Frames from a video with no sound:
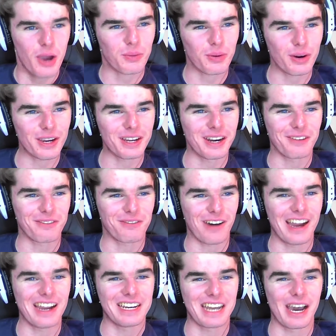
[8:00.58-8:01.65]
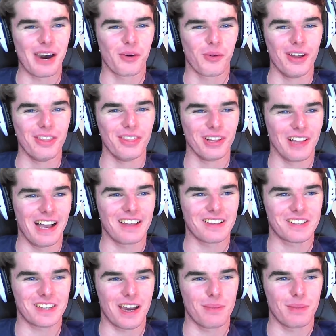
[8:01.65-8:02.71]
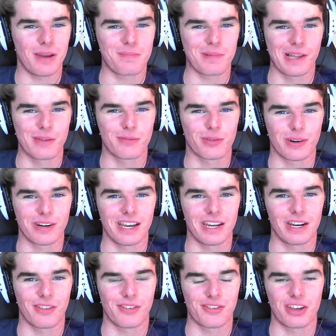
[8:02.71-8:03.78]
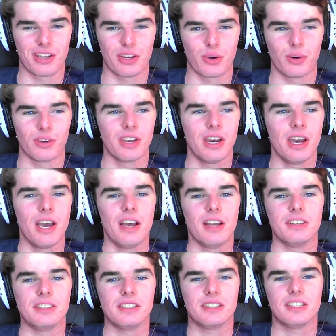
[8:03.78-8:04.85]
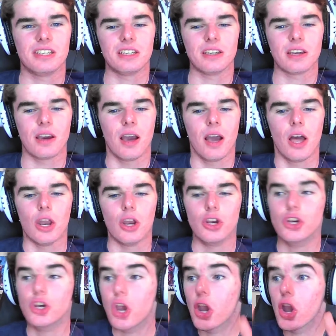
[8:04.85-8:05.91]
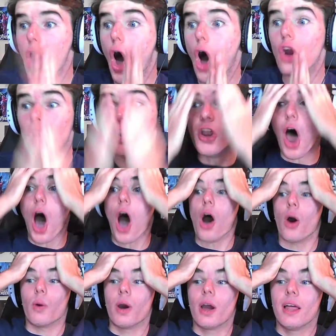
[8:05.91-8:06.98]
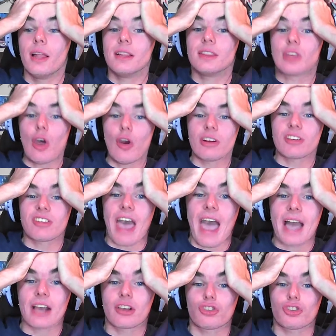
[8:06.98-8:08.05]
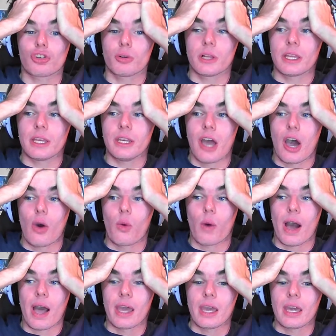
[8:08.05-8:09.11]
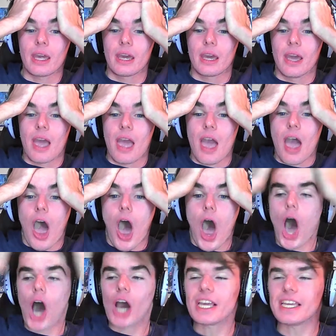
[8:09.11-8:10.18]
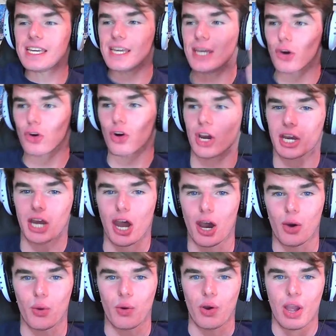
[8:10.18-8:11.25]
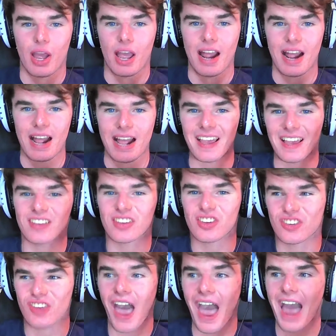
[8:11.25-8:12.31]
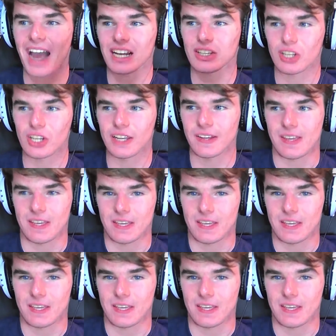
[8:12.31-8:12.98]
gonna find out when the last time I played Fortnite on the channel was. No! There is actually no way. A year ago. Exactly.